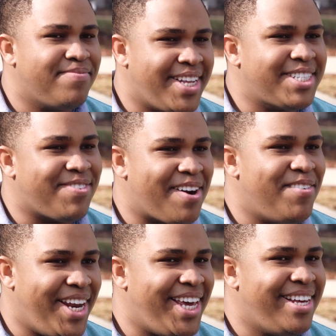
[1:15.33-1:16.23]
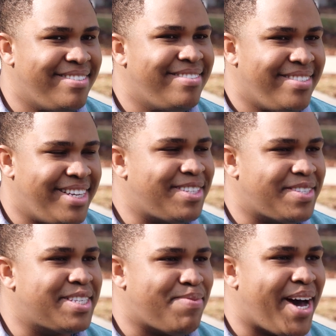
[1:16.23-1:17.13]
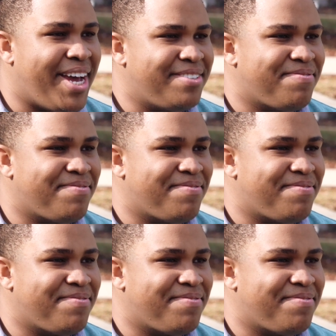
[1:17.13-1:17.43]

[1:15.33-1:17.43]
that's why I really this was the spot.